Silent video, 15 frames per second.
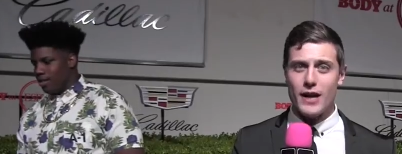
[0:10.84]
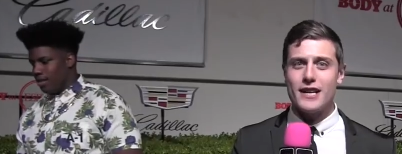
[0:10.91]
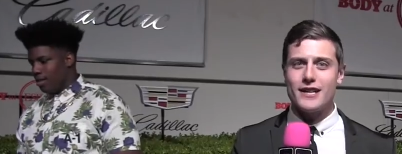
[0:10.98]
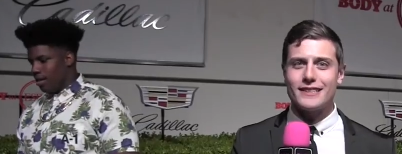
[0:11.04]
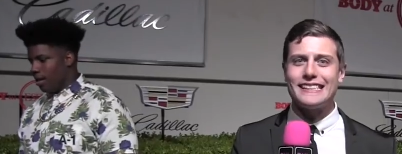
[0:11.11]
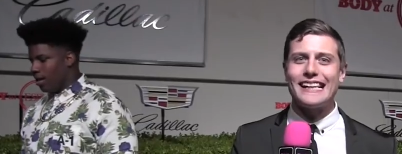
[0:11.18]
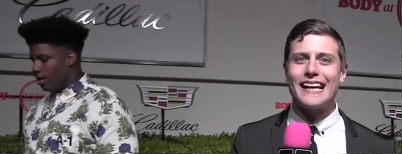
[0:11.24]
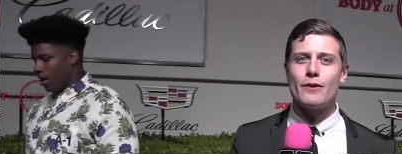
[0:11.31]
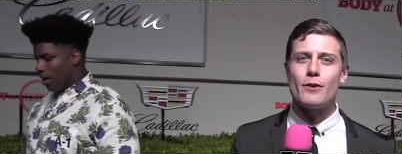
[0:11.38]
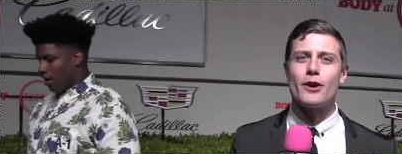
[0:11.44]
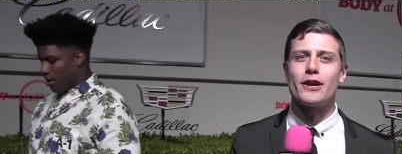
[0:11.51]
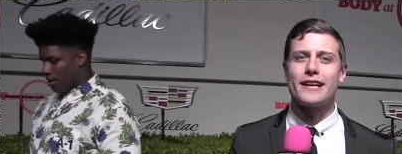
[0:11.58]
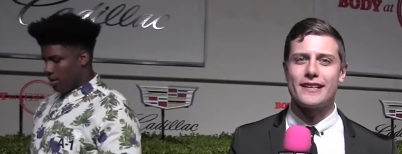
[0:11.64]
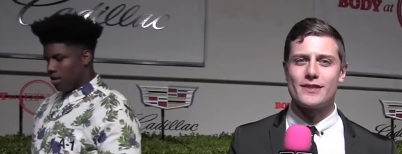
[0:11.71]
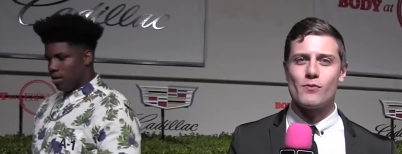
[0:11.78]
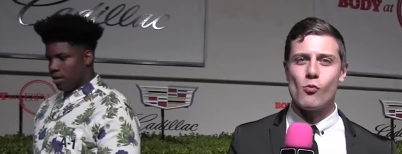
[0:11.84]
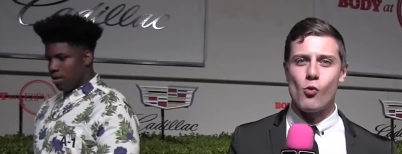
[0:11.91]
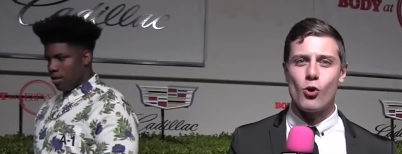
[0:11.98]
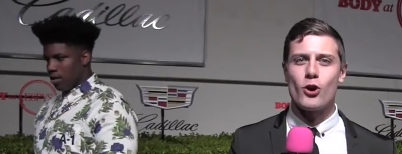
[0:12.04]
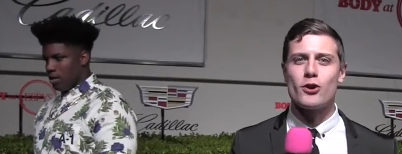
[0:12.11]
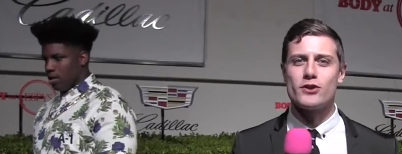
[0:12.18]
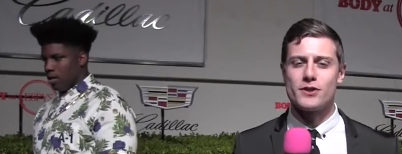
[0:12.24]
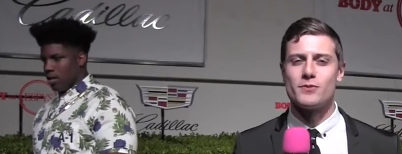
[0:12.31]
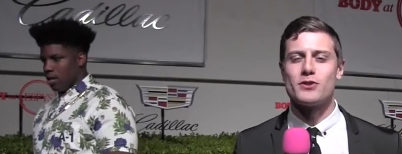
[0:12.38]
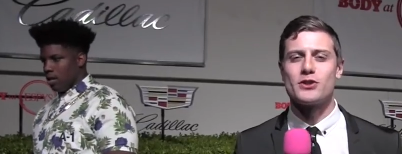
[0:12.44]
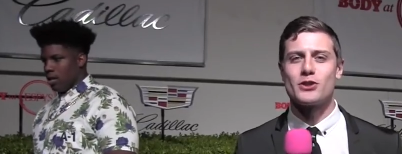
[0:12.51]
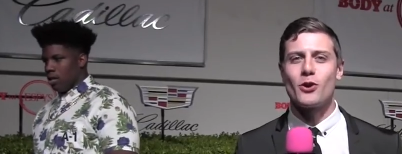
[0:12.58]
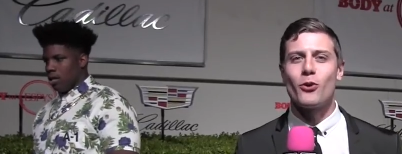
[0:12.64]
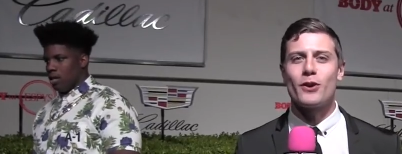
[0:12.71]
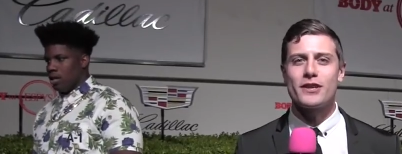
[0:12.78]
Speaker 1: right here tonight, we're going to get some words, some
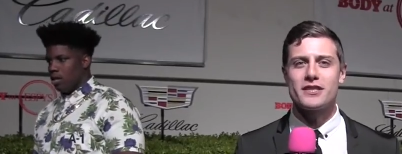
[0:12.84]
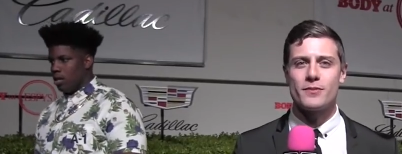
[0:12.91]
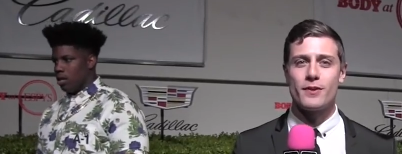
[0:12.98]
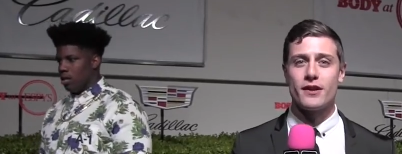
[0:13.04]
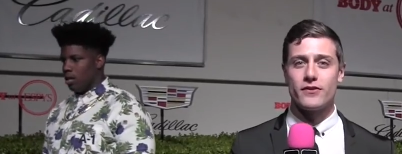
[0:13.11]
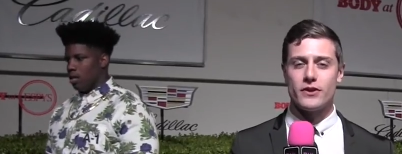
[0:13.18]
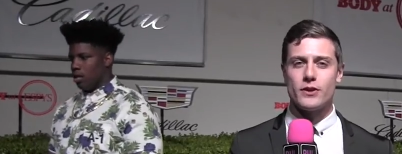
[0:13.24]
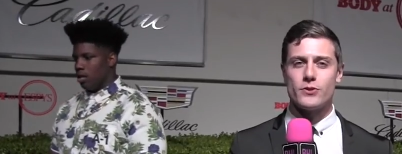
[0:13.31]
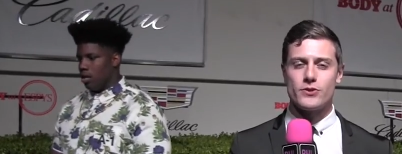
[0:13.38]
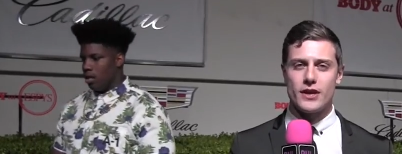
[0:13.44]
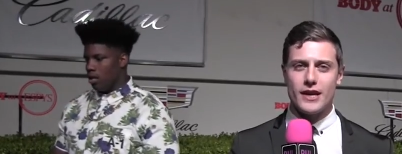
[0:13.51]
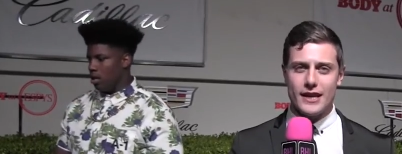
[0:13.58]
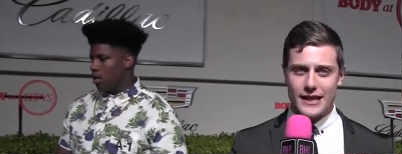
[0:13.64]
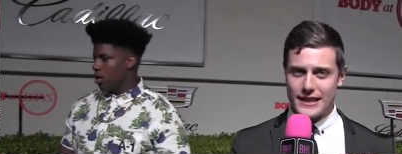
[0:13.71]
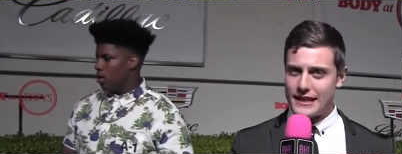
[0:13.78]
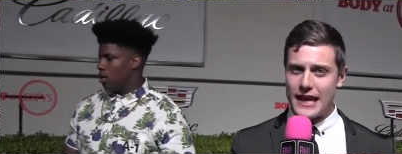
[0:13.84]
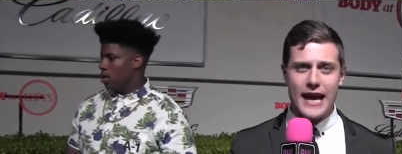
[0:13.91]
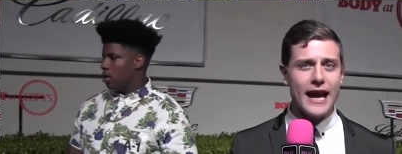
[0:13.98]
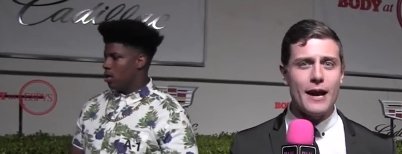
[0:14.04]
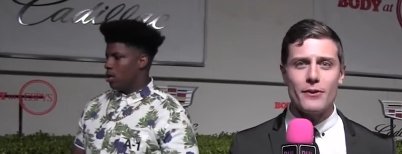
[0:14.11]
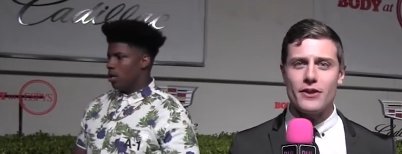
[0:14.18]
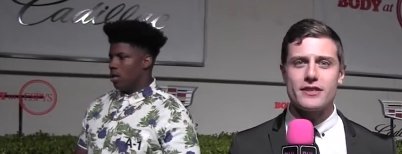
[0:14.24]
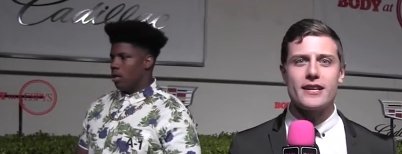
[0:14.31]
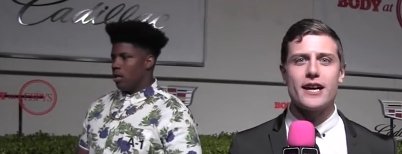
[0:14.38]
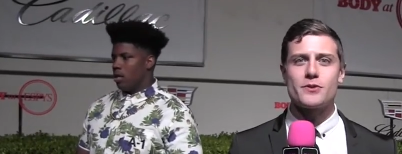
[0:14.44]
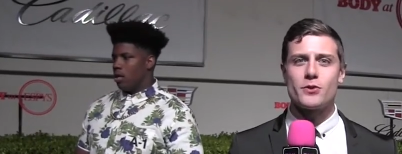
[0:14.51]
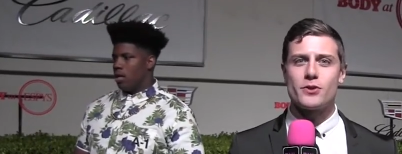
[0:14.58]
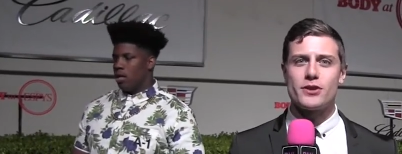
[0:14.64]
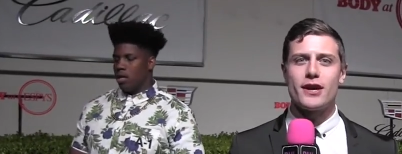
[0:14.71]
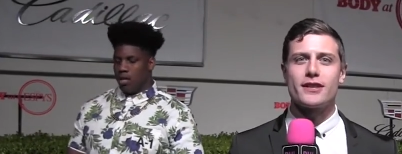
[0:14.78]
stories, some interviews. Just hang out with us,
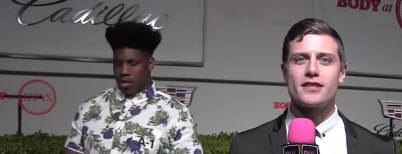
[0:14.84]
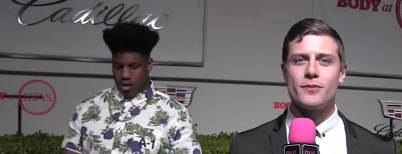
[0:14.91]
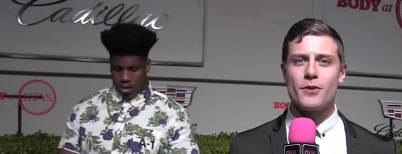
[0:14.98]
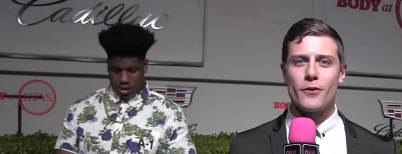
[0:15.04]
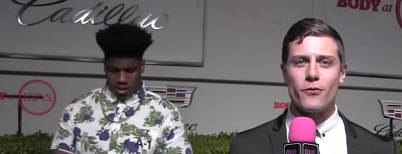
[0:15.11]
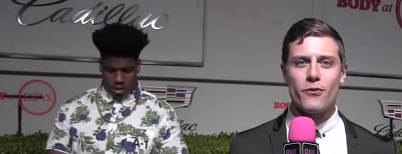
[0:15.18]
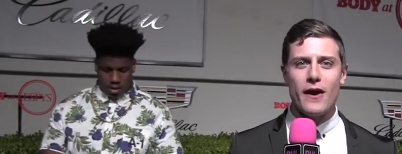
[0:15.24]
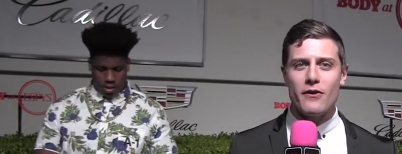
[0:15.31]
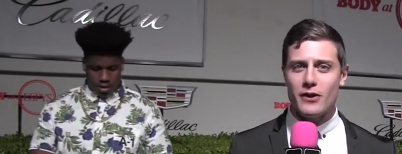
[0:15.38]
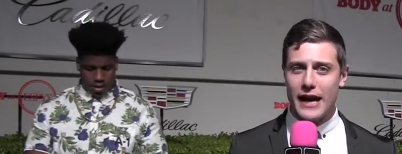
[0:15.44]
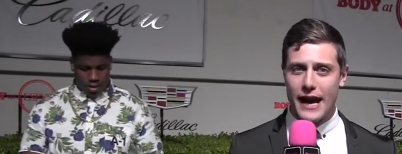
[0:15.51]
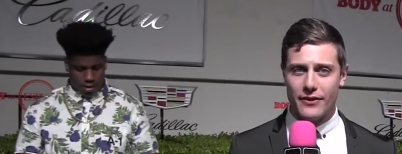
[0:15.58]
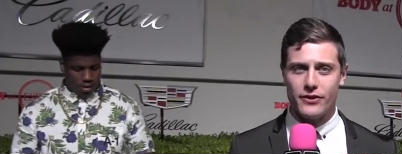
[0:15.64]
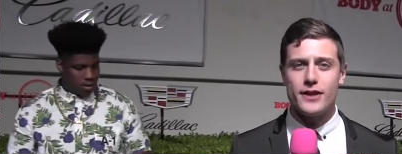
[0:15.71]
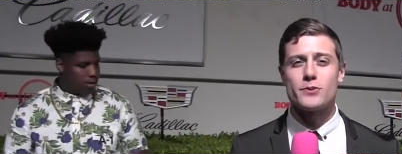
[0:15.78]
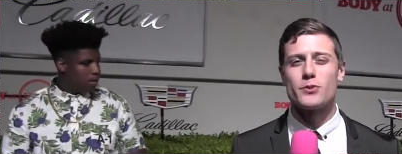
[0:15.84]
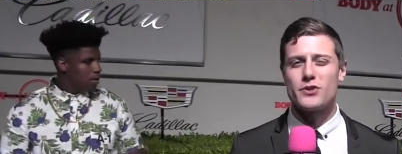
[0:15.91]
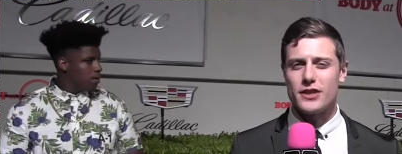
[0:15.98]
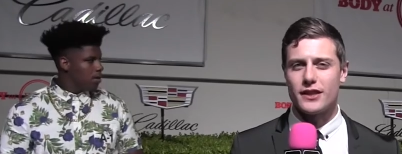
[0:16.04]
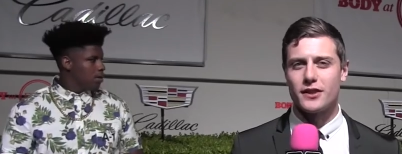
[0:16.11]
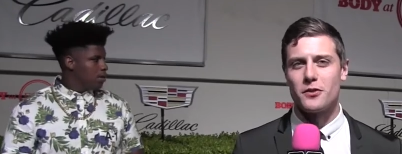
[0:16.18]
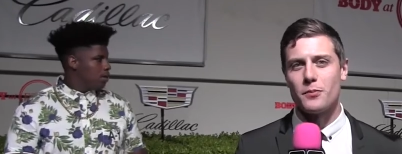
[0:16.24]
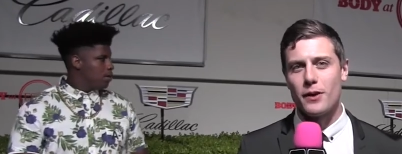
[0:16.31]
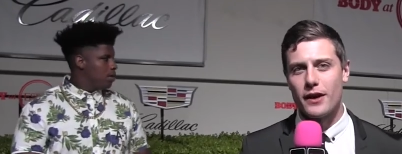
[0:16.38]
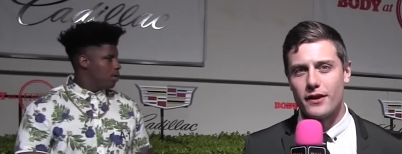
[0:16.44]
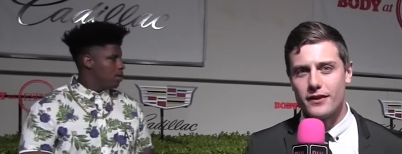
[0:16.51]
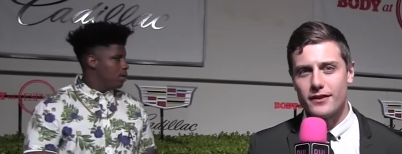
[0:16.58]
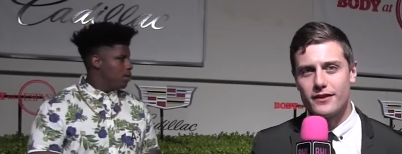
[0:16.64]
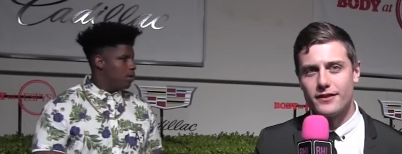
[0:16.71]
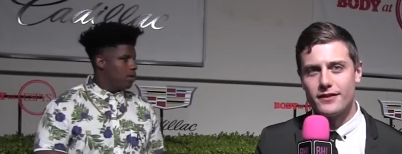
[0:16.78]
guys. We're going to talk to some of your favorite athletes. We'll see you in a little bit.